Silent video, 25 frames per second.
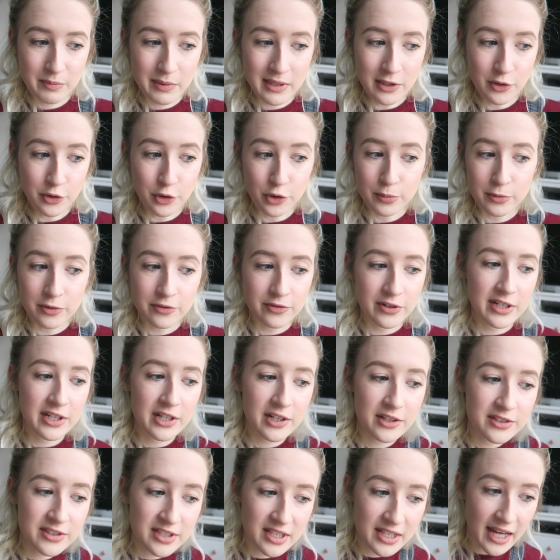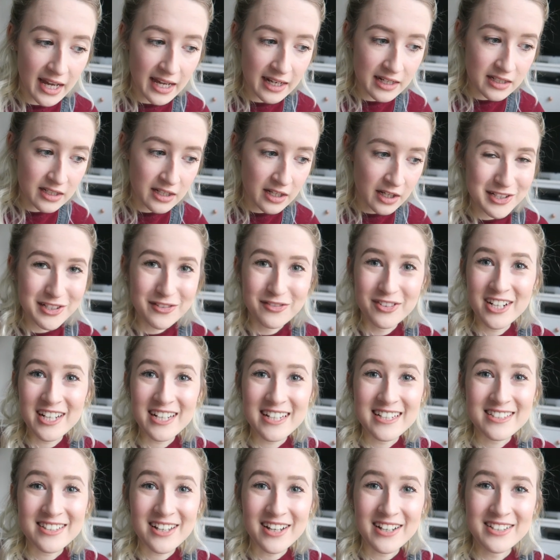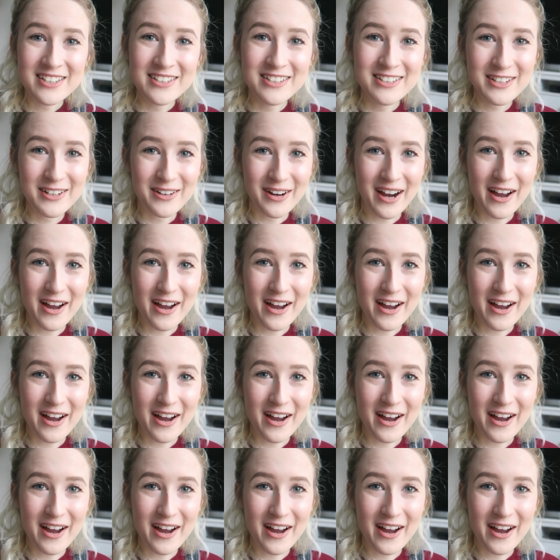be normal videos again, which I'm really excited to do.